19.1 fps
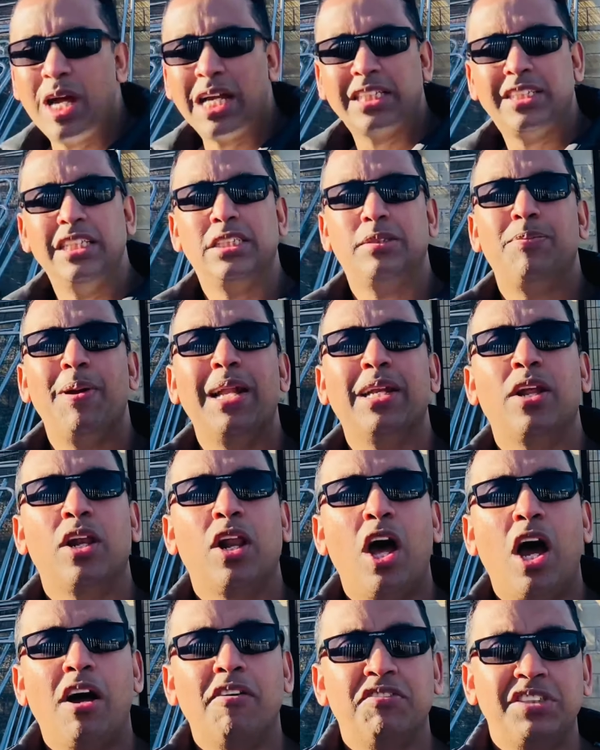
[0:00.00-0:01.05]
actually spend a
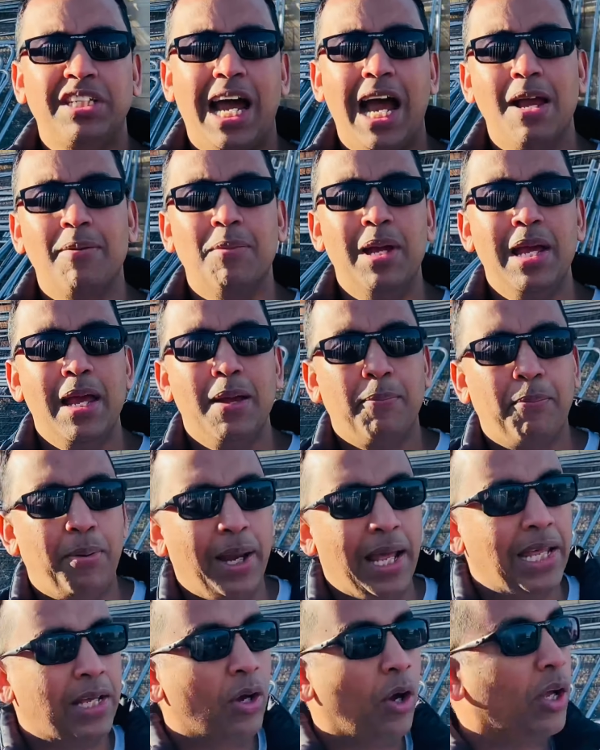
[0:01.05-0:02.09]
lot of time
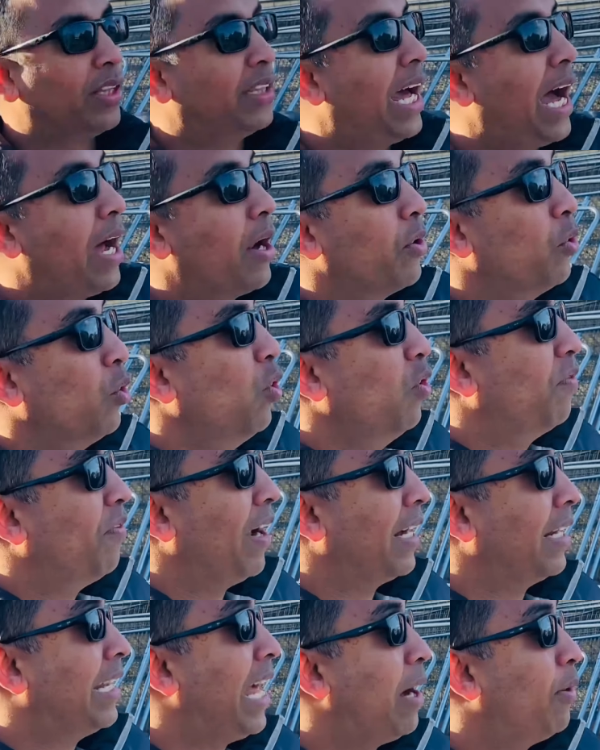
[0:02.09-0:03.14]
playing on that roof
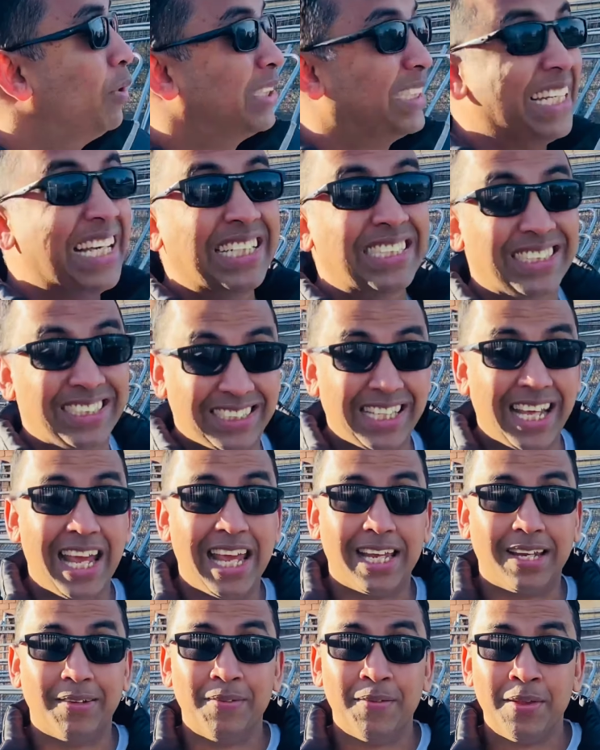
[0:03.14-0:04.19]
and that was
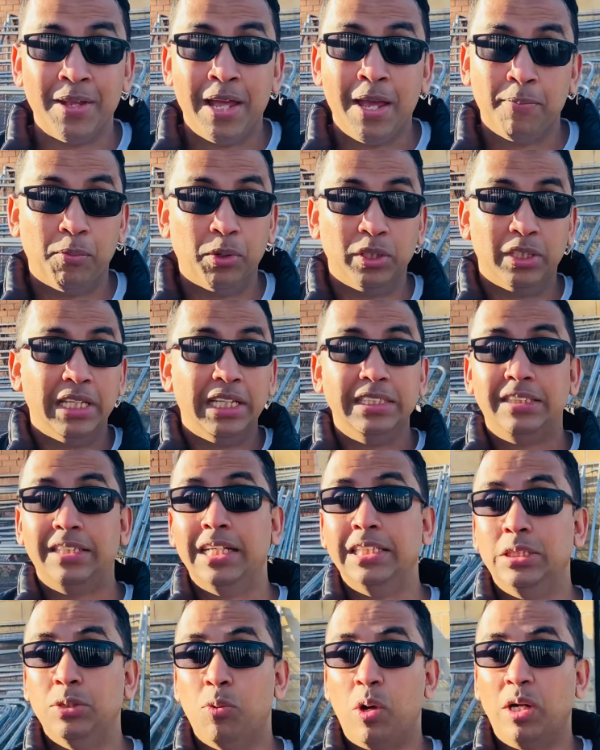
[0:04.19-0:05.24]
insane. But these
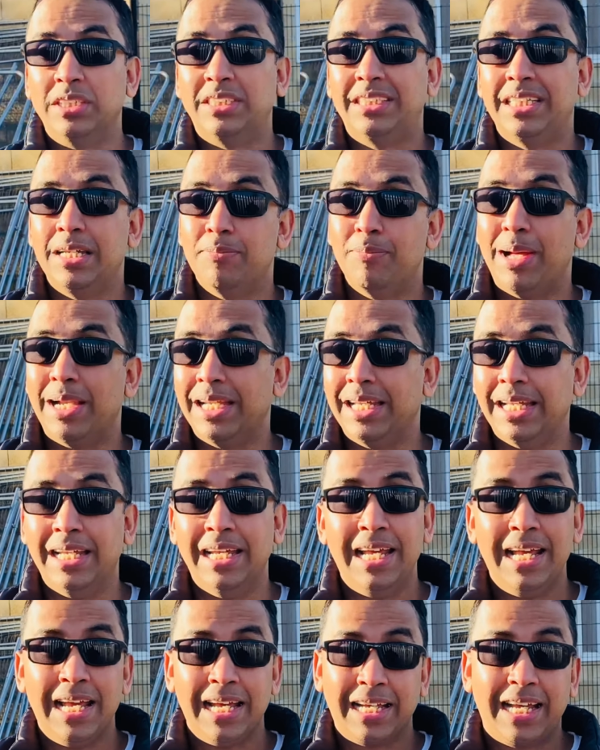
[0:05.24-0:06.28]
days you won't see many
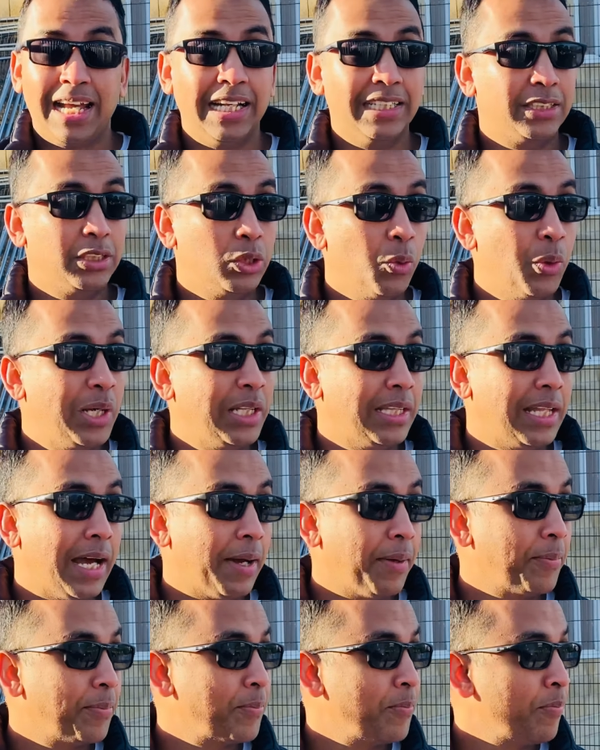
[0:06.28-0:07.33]
kids doing that.
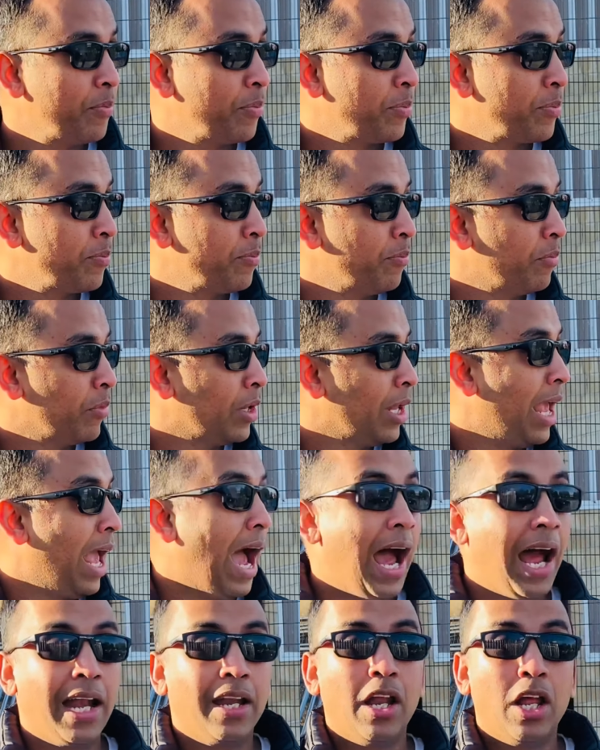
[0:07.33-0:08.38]

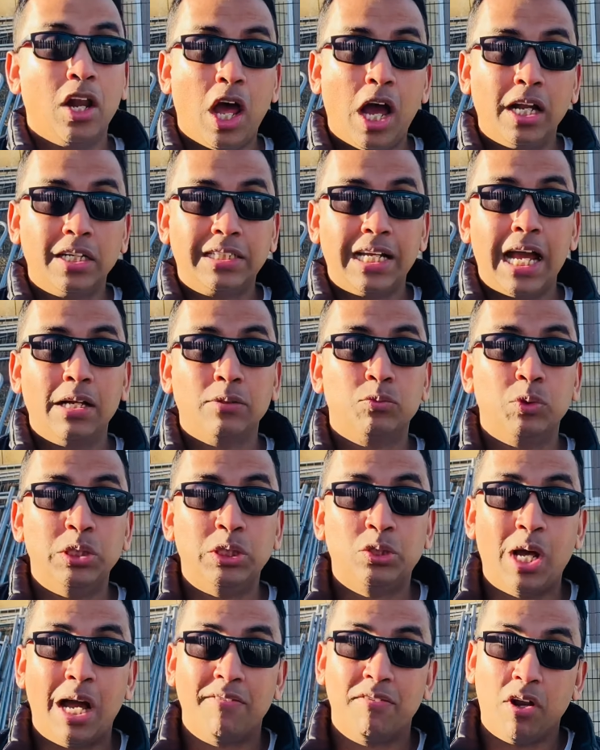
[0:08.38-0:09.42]
And a lot of times we
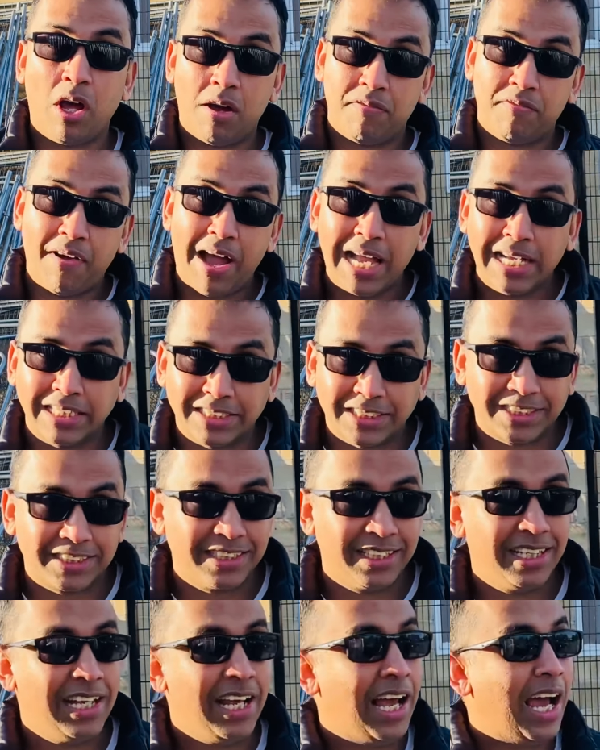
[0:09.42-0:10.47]
used to have a lot of fights
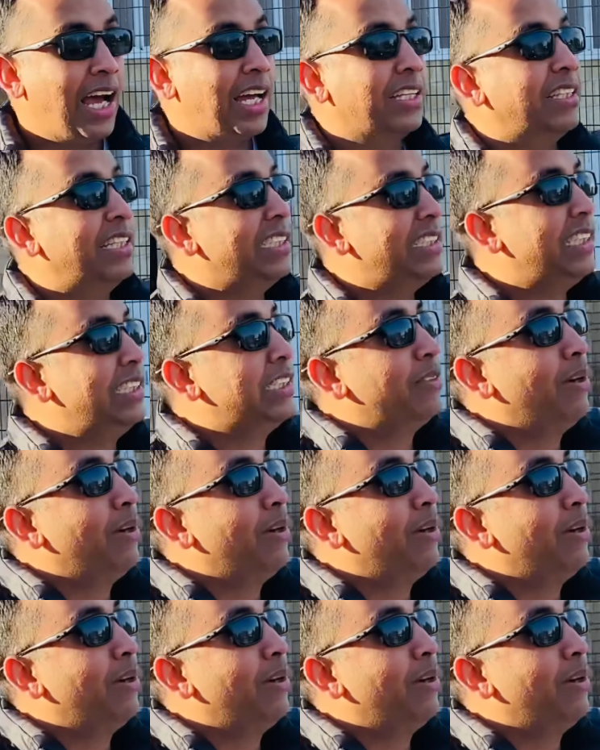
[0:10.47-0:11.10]
and this is